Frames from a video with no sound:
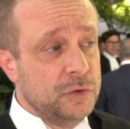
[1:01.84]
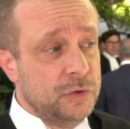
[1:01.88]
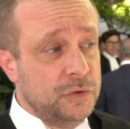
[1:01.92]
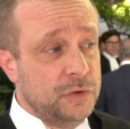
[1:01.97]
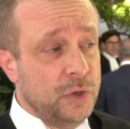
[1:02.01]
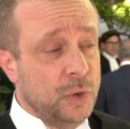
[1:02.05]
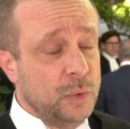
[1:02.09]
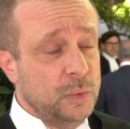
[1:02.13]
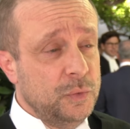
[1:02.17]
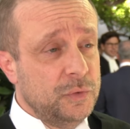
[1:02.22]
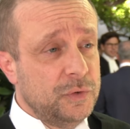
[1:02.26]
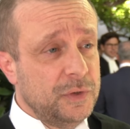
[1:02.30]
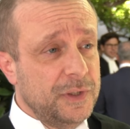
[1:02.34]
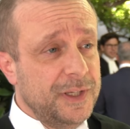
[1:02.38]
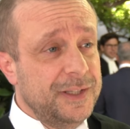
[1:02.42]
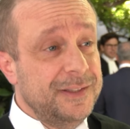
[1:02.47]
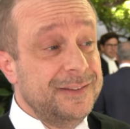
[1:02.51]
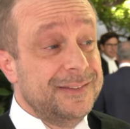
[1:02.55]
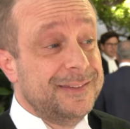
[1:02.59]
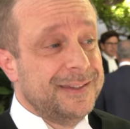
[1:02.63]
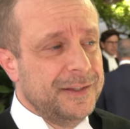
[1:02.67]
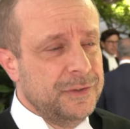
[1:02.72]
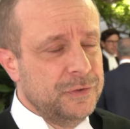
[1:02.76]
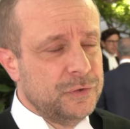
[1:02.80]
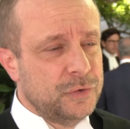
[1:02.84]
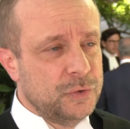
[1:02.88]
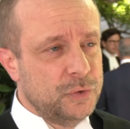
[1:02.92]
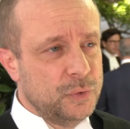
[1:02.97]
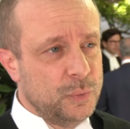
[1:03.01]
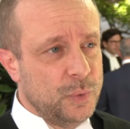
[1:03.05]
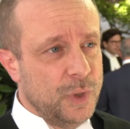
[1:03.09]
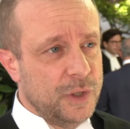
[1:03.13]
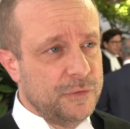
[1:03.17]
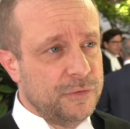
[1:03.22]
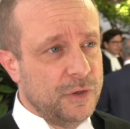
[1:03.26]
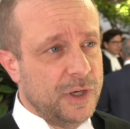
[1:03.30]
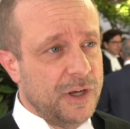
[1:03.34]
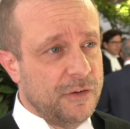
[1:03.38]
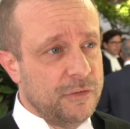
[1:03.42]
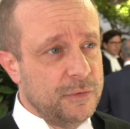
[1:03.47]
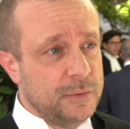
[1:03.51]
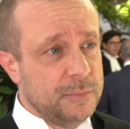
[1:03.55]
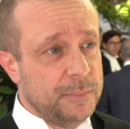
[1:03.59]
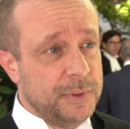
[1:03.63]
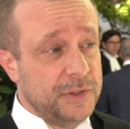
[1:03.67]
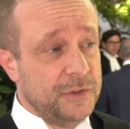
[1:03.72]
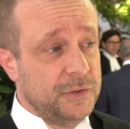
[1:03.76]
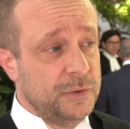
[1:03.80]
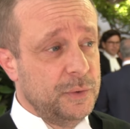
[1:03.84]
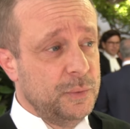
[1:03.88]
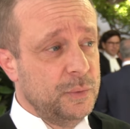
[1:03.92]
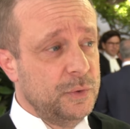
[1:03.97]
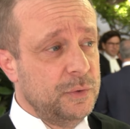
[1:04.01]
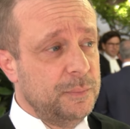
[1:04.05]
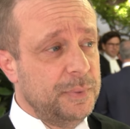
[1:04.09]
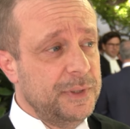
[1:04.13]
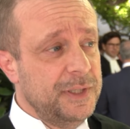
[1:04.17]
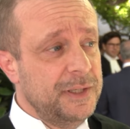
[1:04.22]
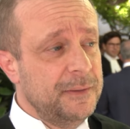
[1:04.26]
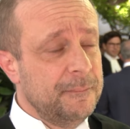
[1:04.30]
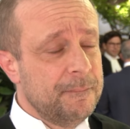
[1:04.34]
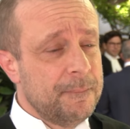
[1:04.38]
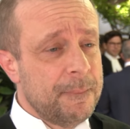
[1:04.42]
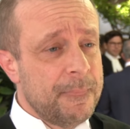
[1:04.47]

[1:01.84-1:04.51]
don't intend to do work for government because it would be,